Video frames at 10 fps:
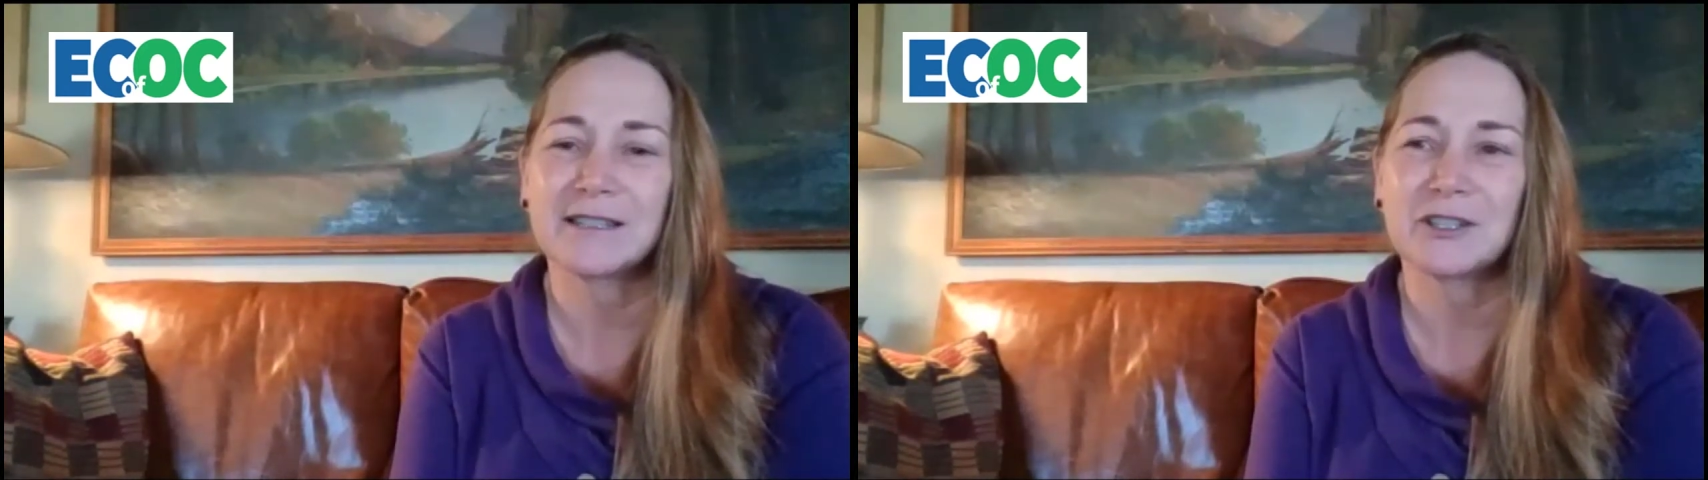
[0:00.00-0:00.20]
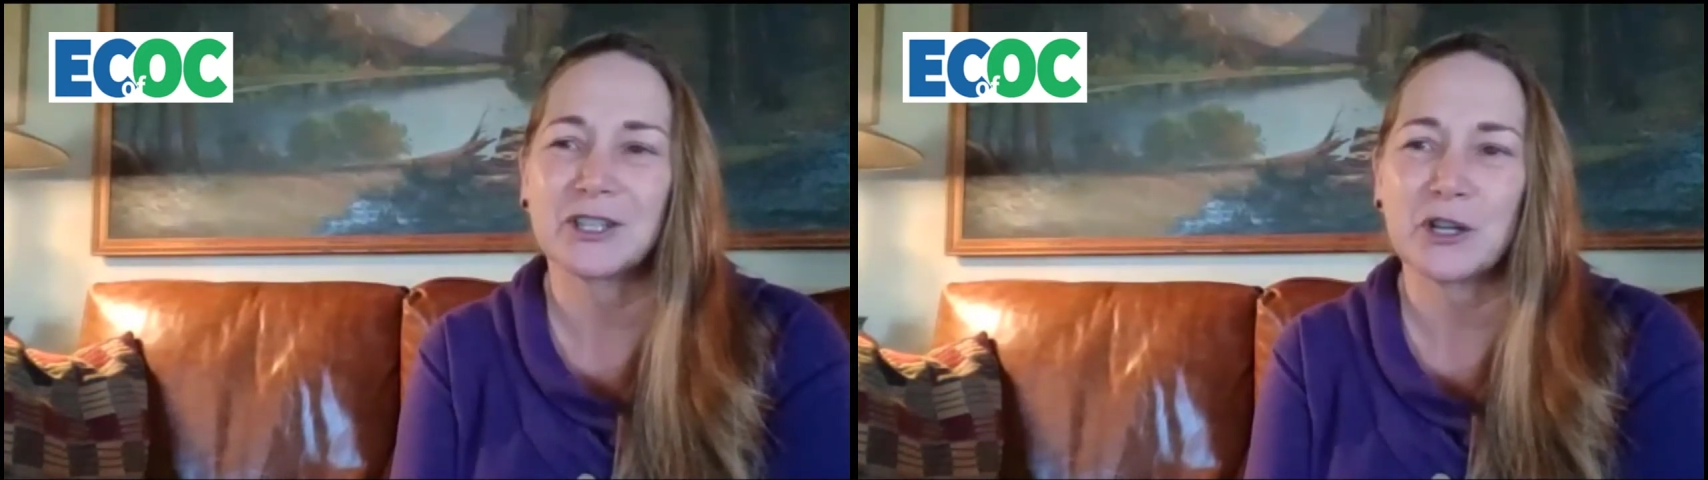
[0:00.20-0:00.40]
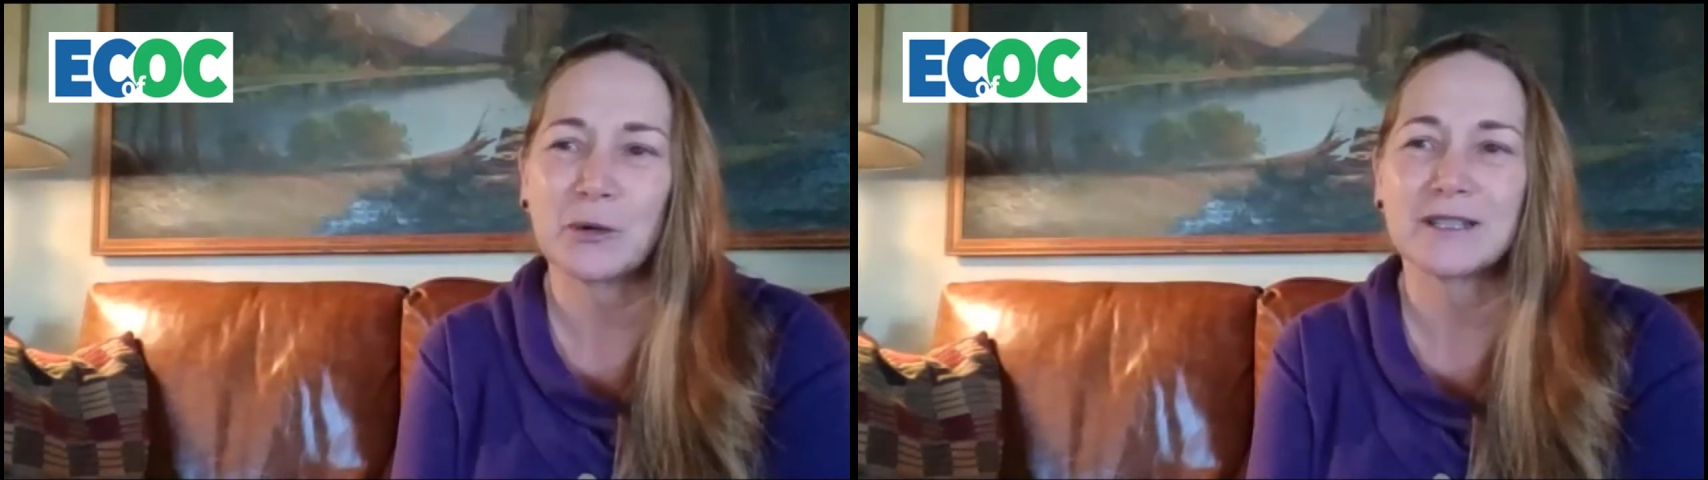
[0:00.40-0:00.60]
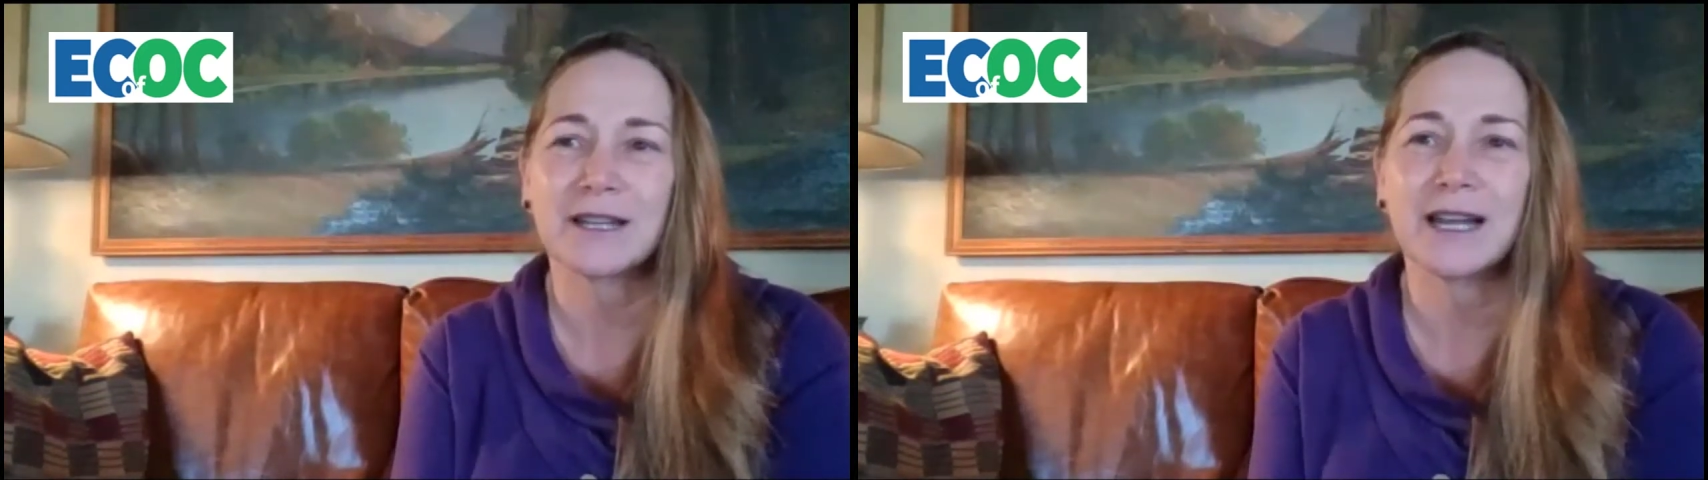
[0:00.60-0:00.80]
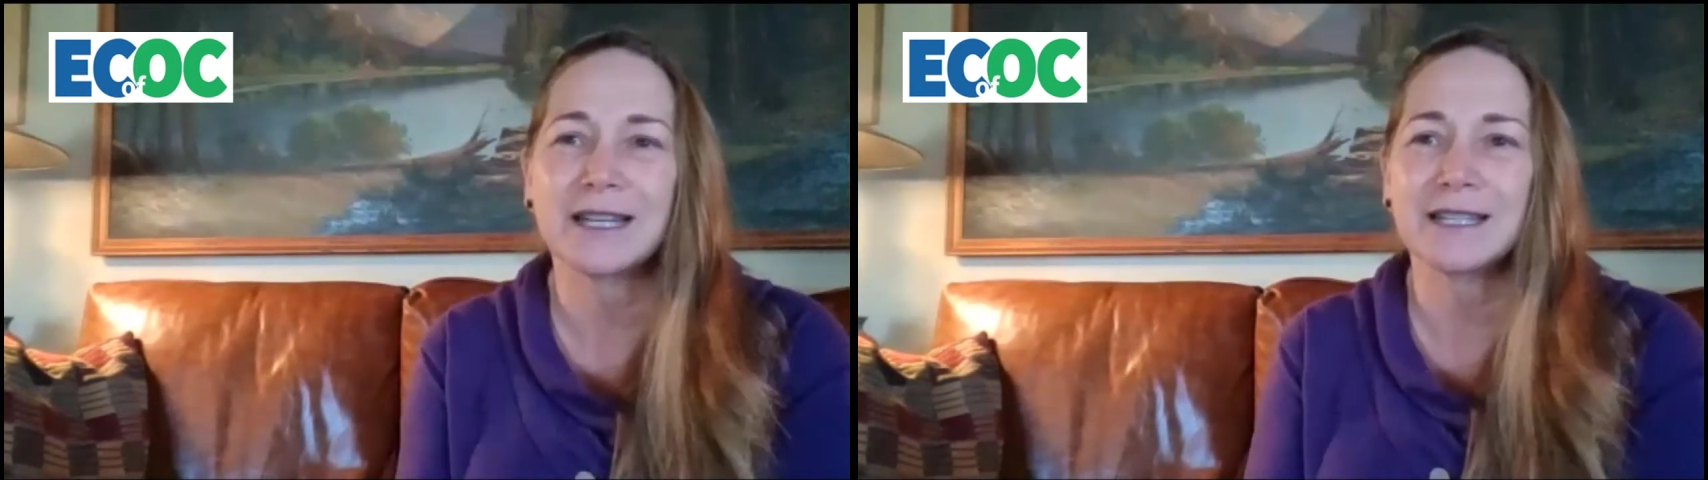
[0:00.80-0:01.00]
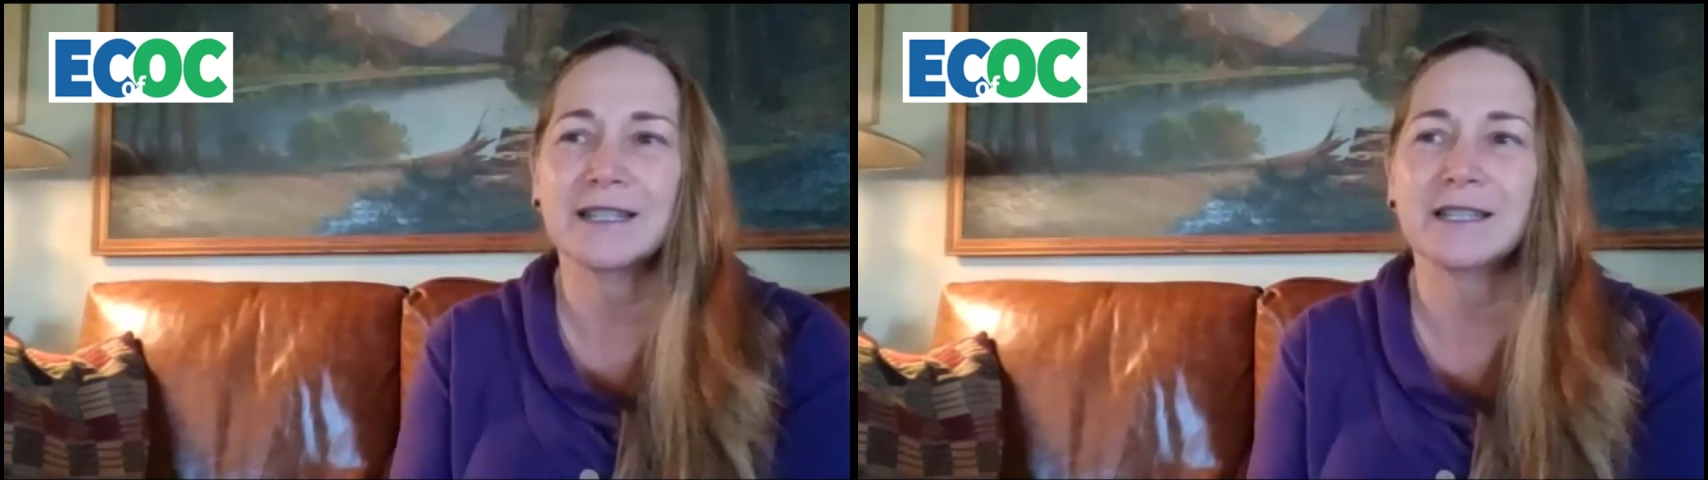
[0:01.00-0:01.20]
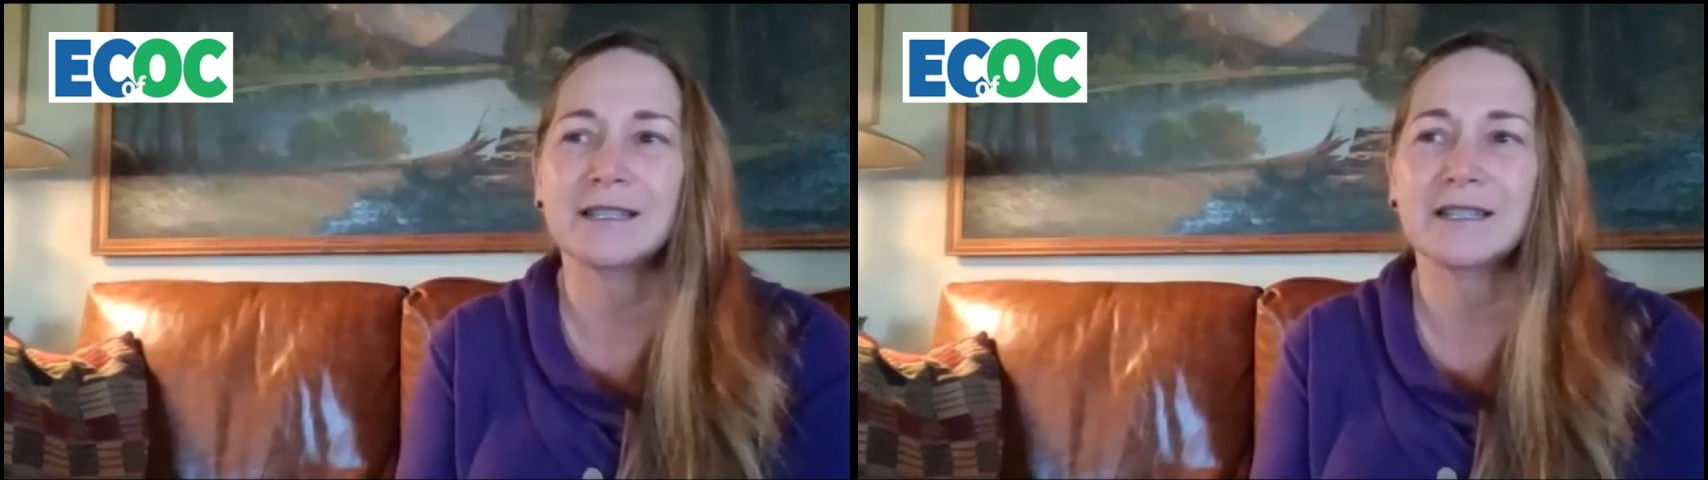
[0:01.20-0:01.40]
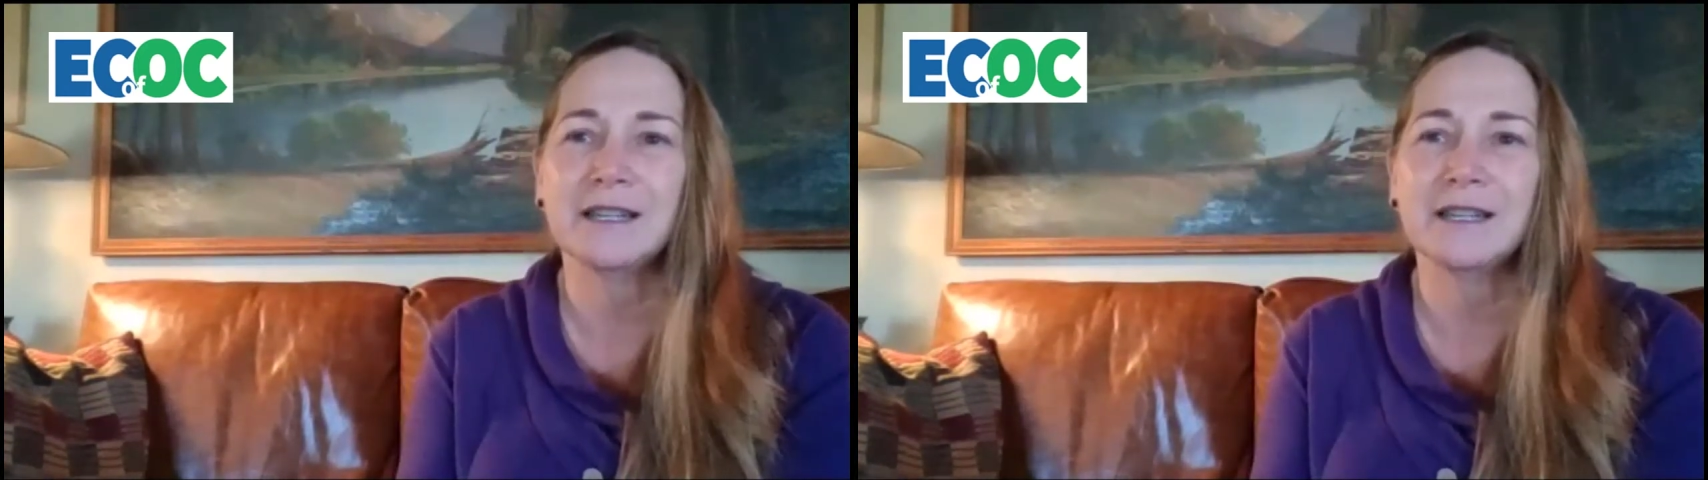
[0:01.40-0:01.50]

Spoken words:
she noticed that I didn't